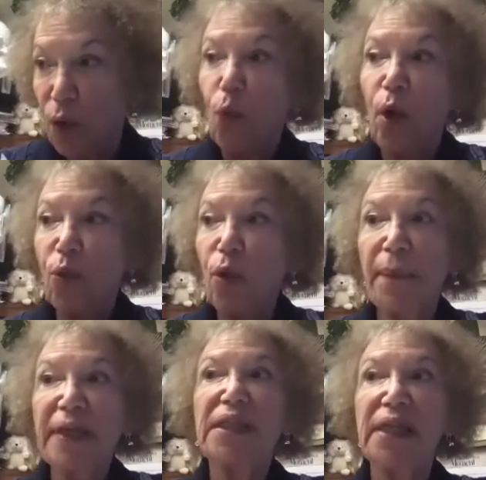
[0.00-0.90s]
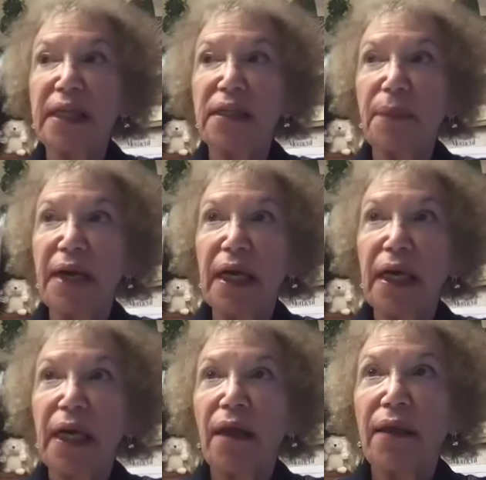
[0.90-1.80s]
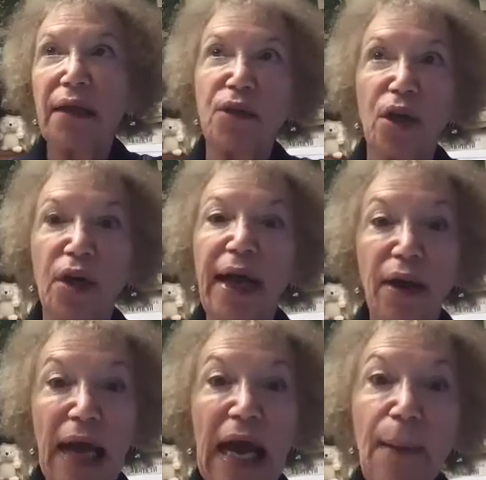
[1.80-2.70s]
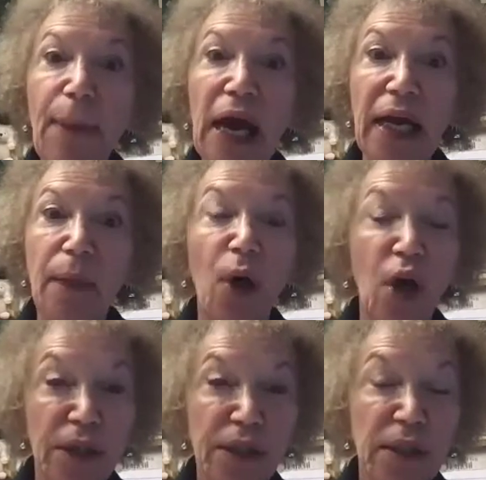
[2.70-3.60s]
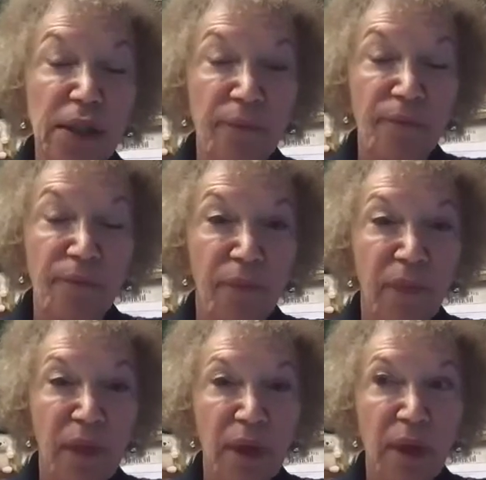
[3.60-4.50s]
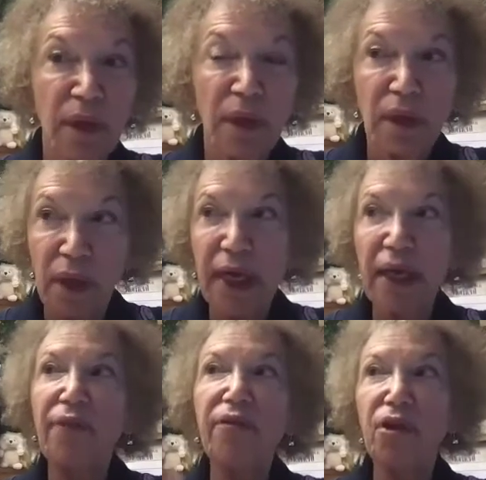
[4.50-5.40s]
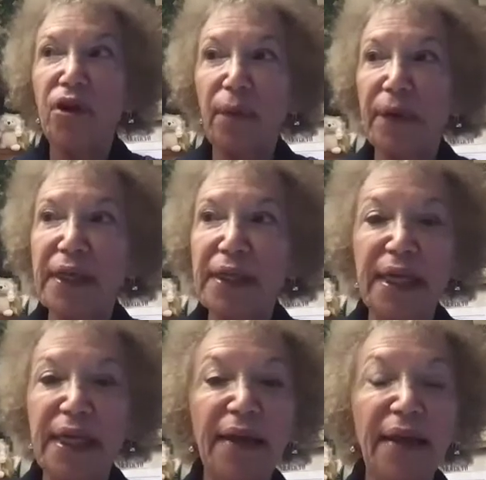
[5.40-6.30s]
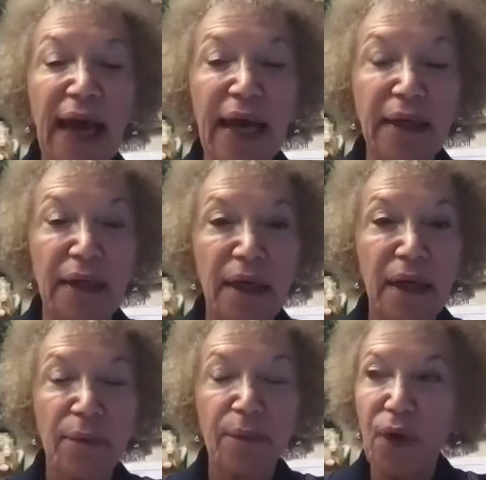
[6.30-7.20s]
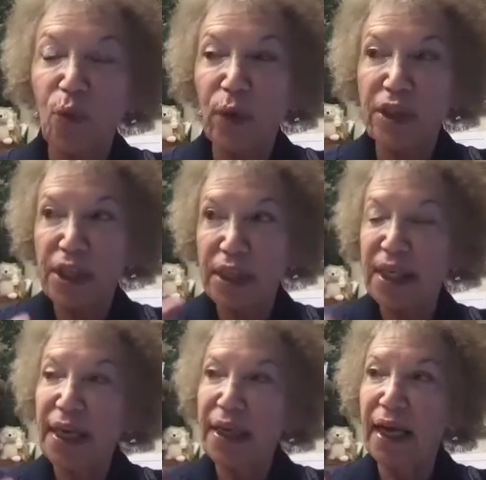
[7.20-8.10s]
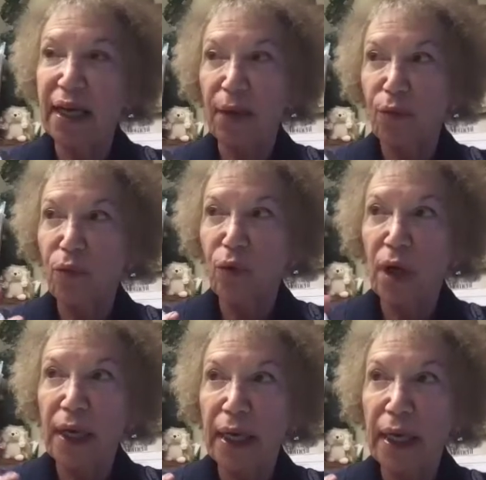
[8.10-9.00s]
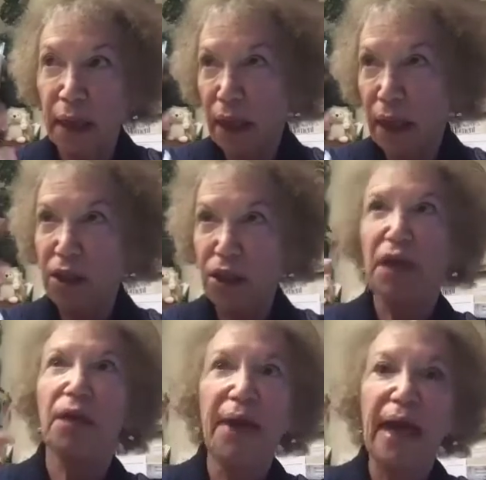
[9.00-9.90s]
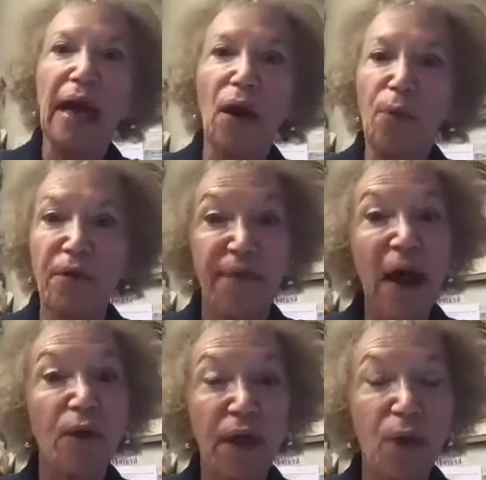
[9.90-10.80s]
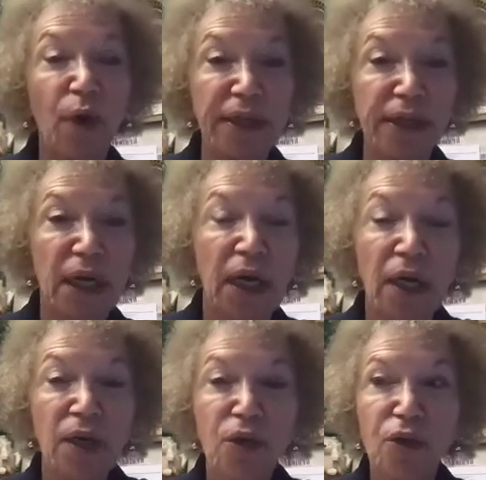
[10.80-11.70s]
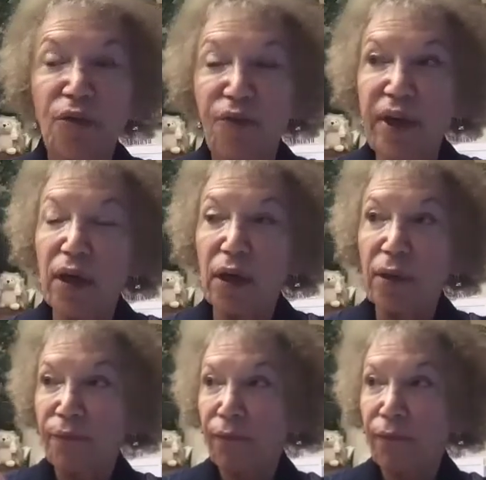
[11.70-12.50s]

woman said to me, they took out 8 body parts. I never heard anybody say that, but when she said that, it really struck me how profound it was to feel